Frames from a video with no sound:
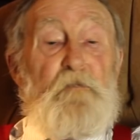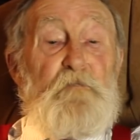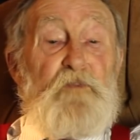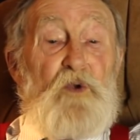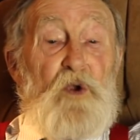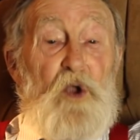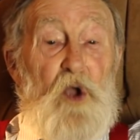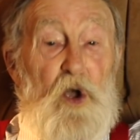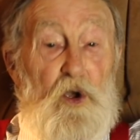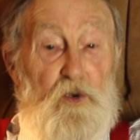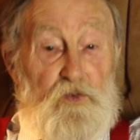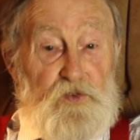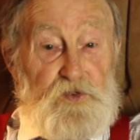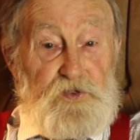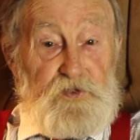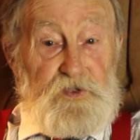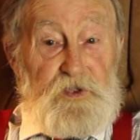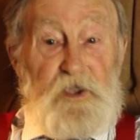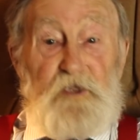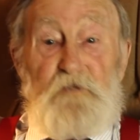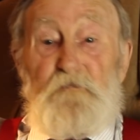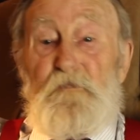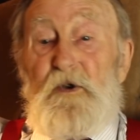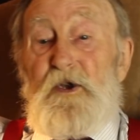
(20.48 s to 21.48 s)
am your host,
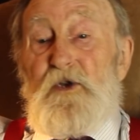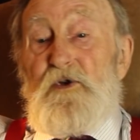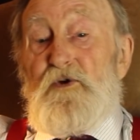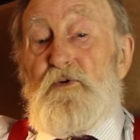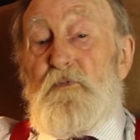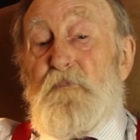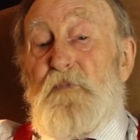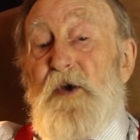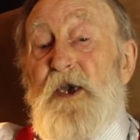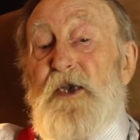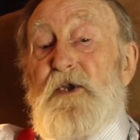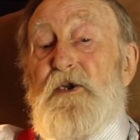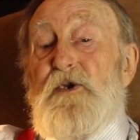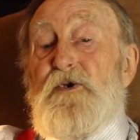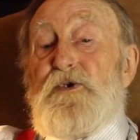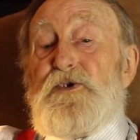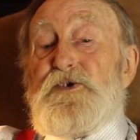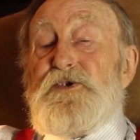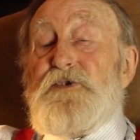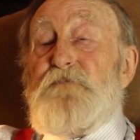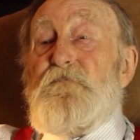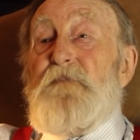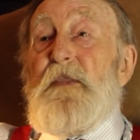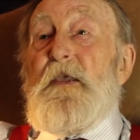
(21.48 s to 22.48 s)
Ian Michael
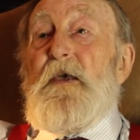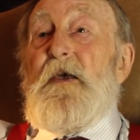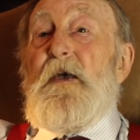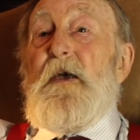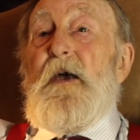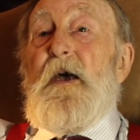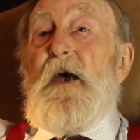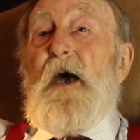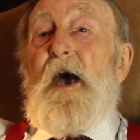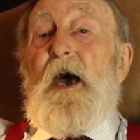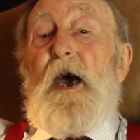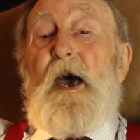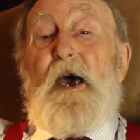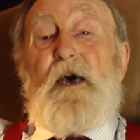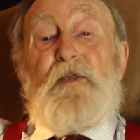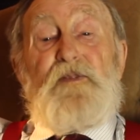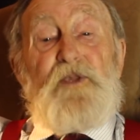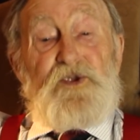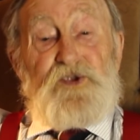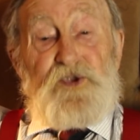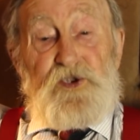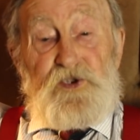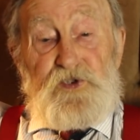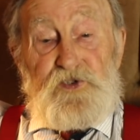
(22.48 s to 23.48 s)
Pankhurst, and
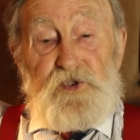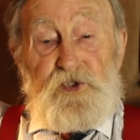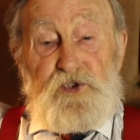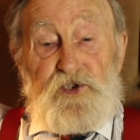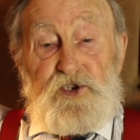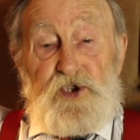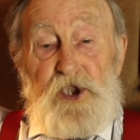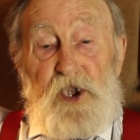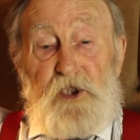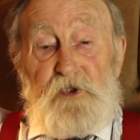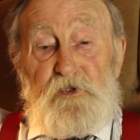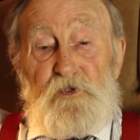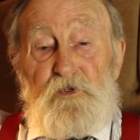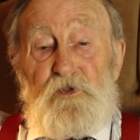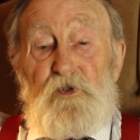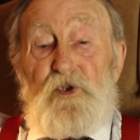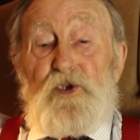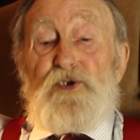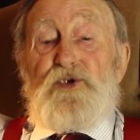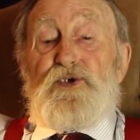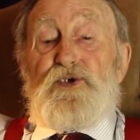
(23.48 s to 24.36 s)
this is the channel